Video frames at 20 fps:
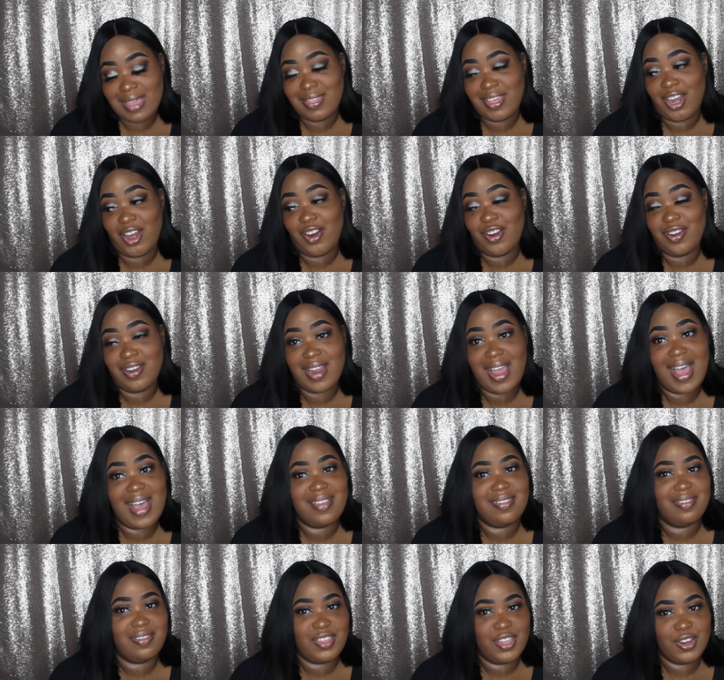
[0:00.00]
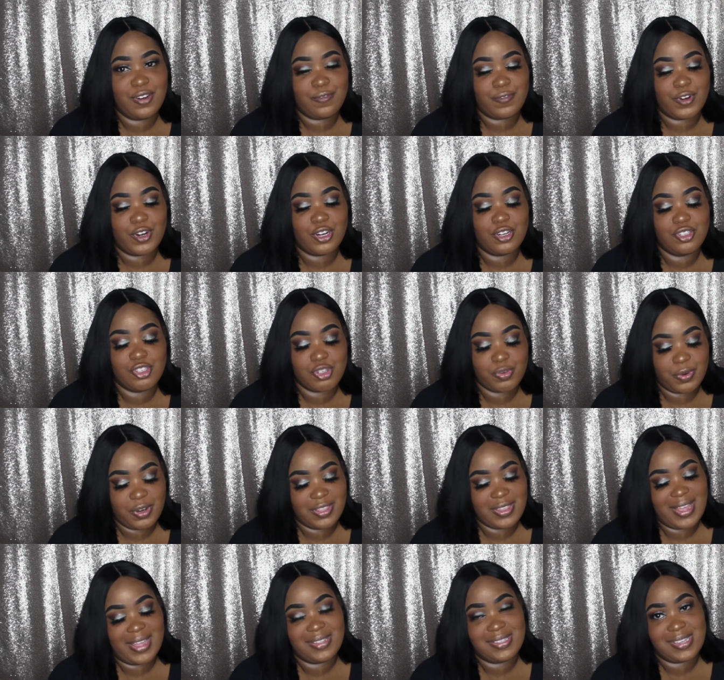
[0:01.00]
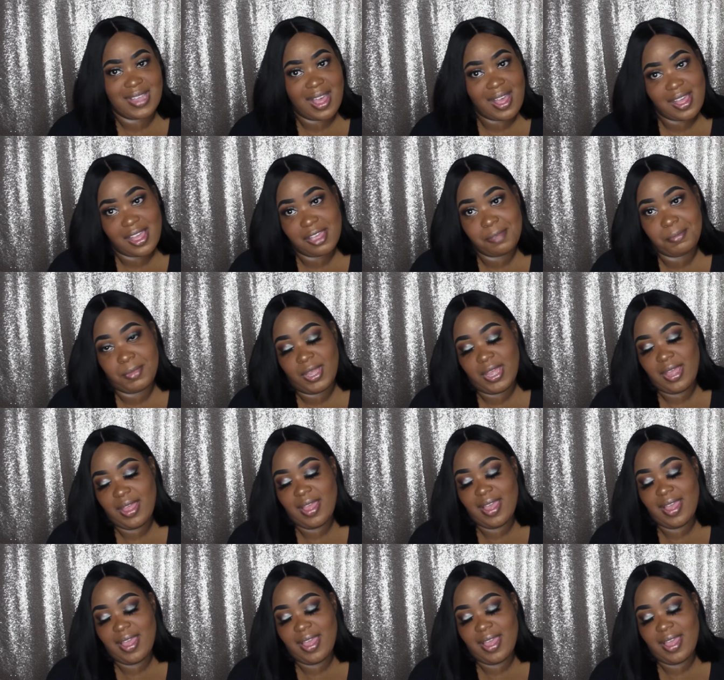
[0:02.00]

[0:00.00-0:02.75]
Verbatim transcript: that are not there for her during that time.